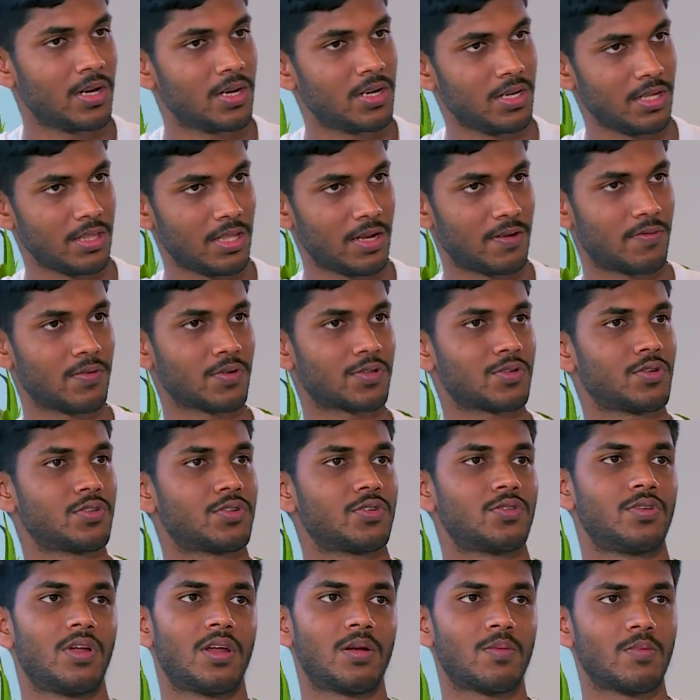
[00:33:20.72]
That was
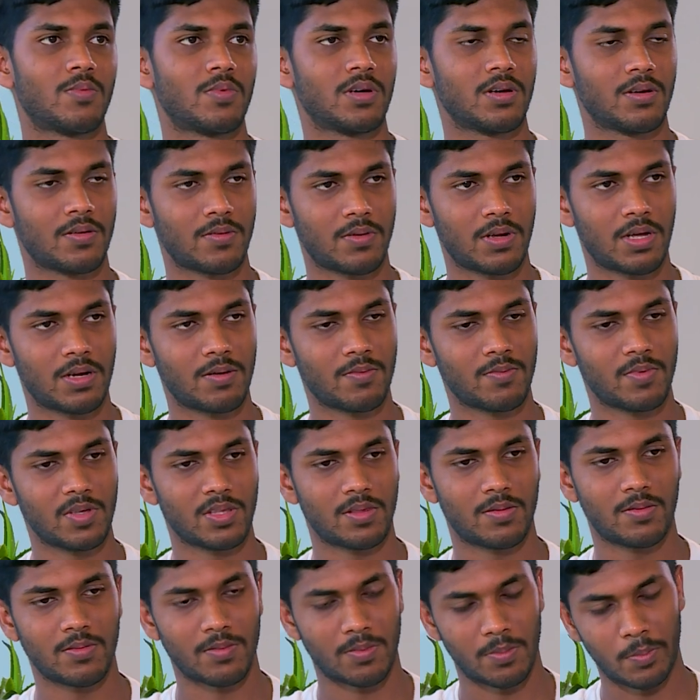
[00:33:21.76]
also done
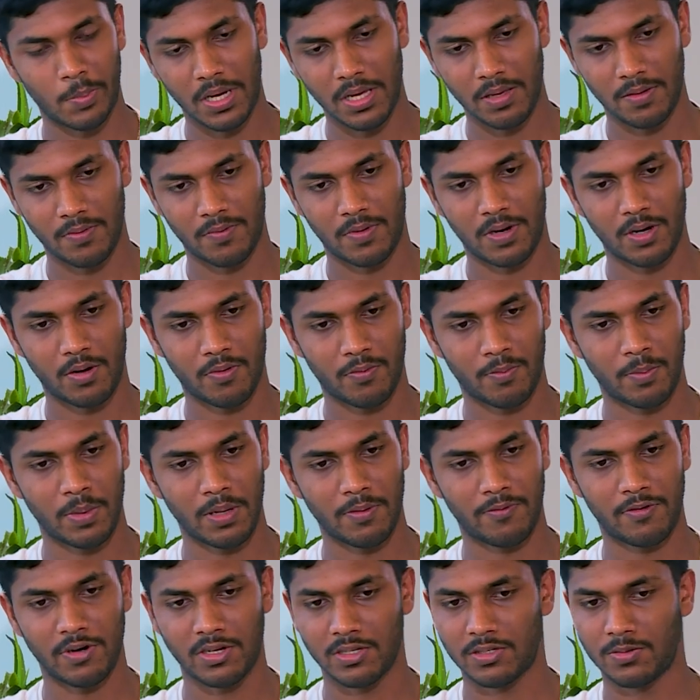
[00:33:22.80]
by one of
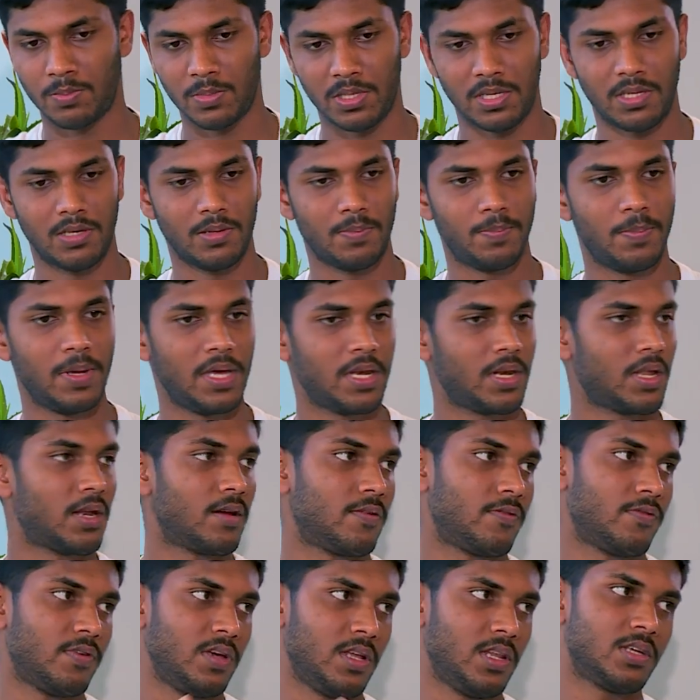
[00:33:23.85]
my friends, me, Ben,
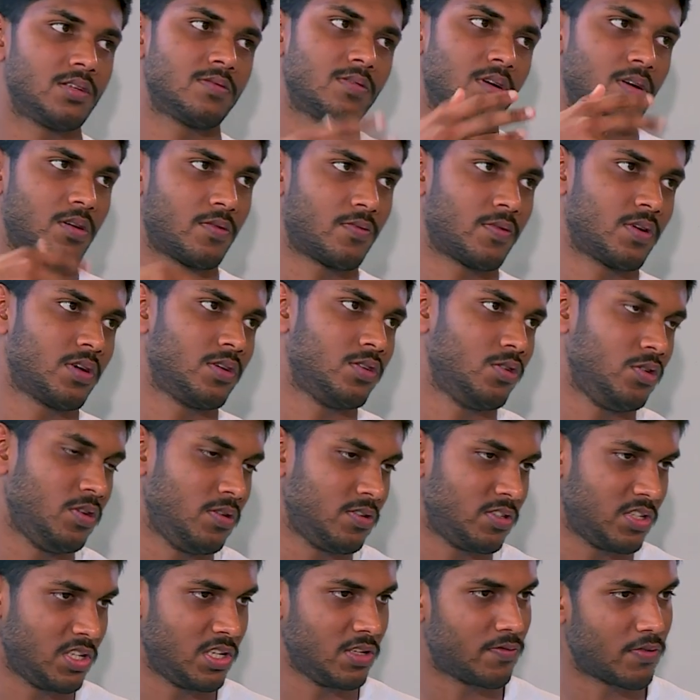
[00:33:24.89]
and Felix, one of our
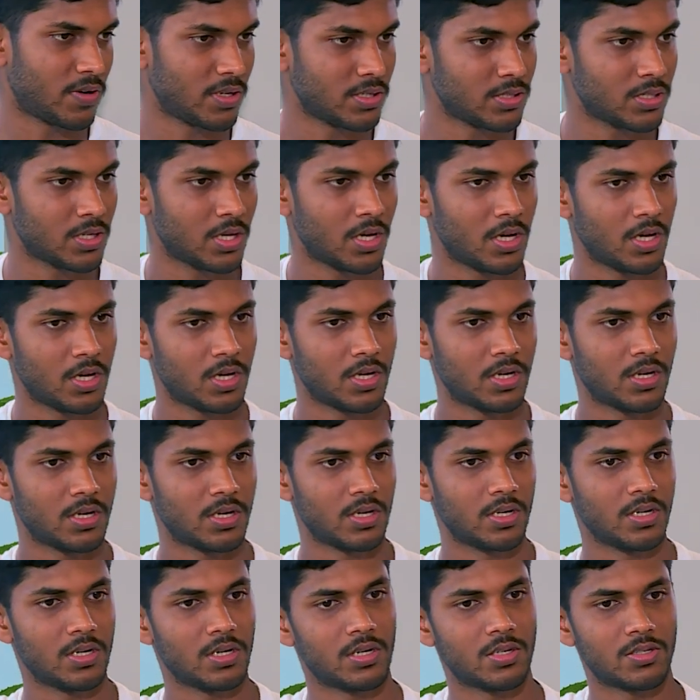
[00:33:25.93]
university friends.
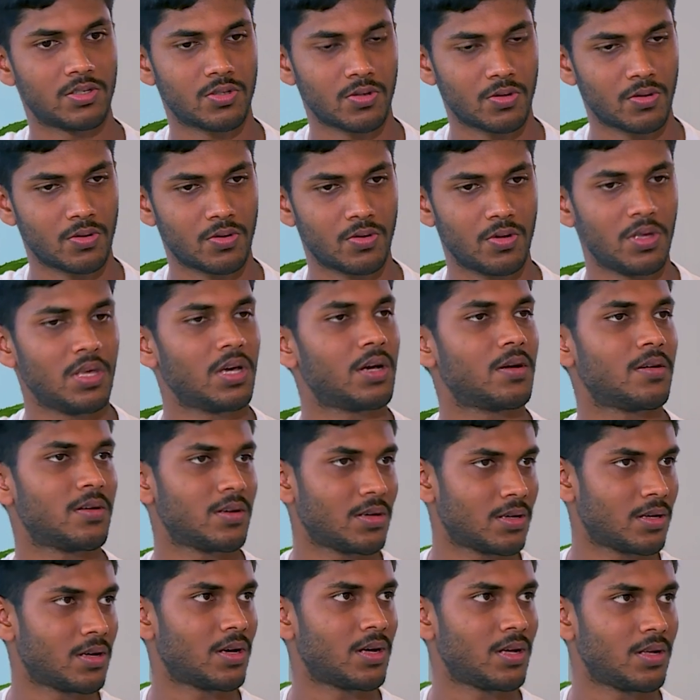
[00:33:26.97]
We
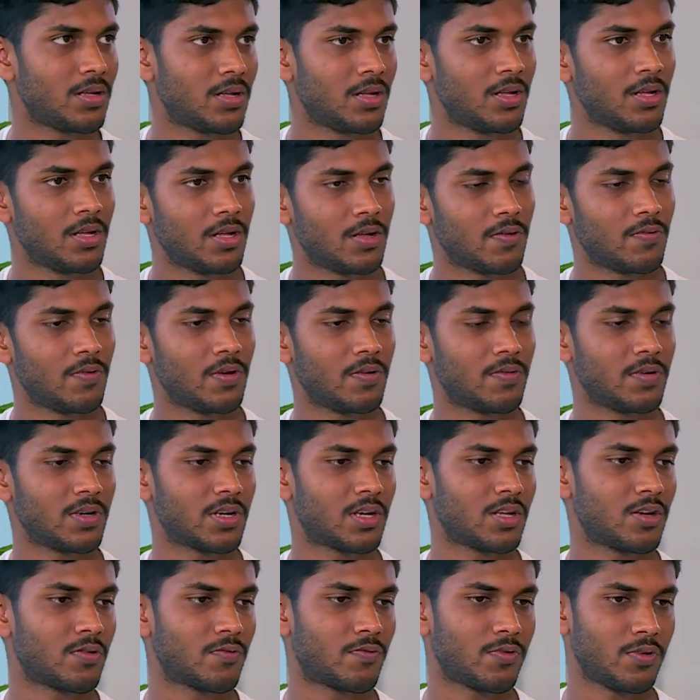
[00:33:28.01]
are
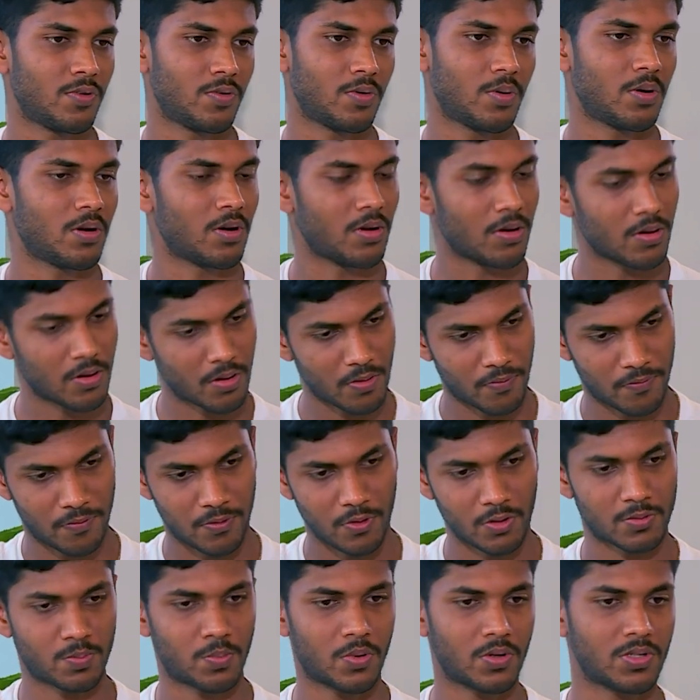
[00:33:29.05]
working on a few of
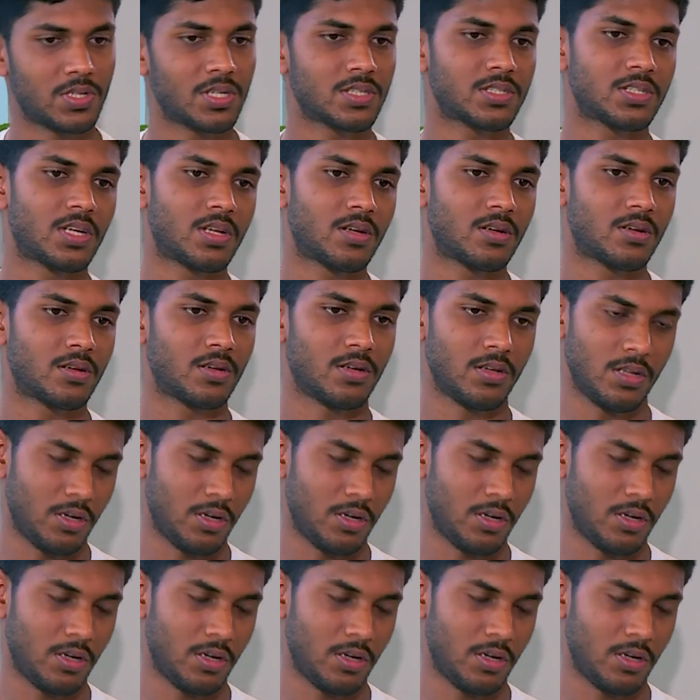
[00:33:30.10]
those projects and